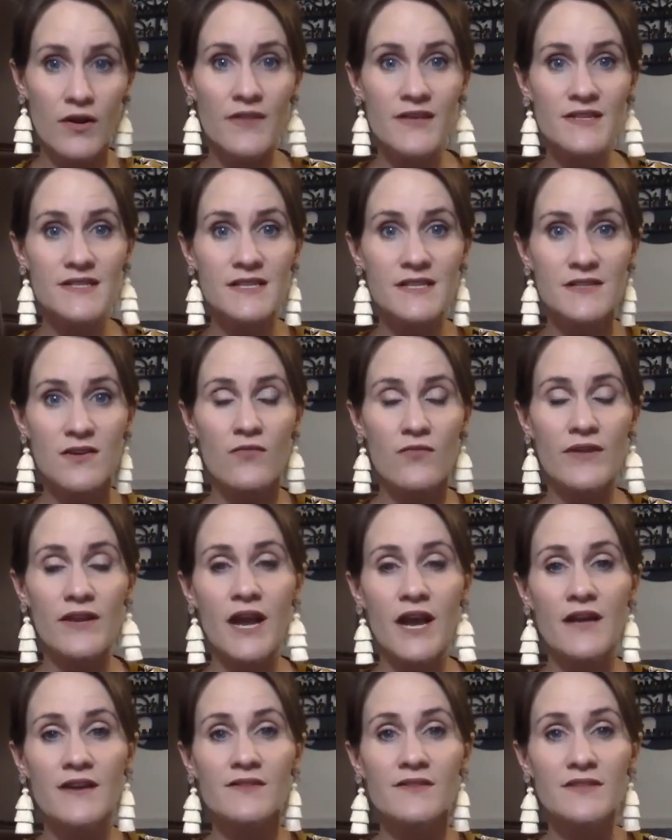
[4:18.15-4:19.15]
This is the only
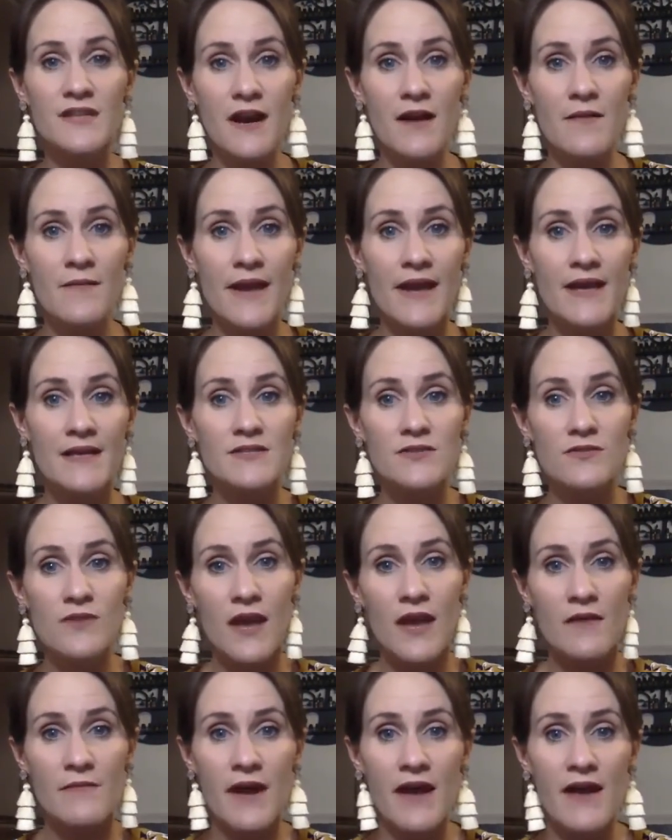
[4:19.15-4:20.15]
kind doTERRA makes. You
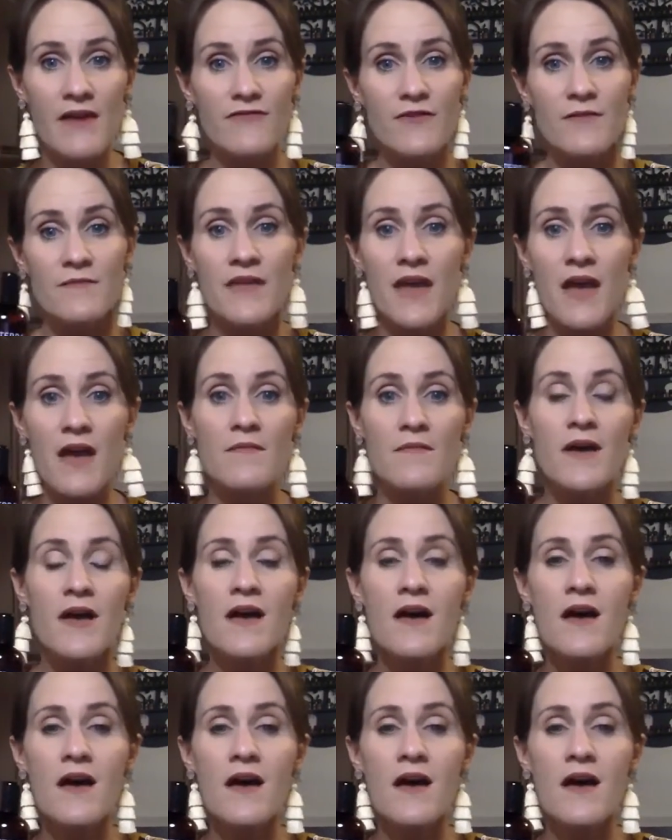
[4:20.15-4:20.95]
can buy it from them,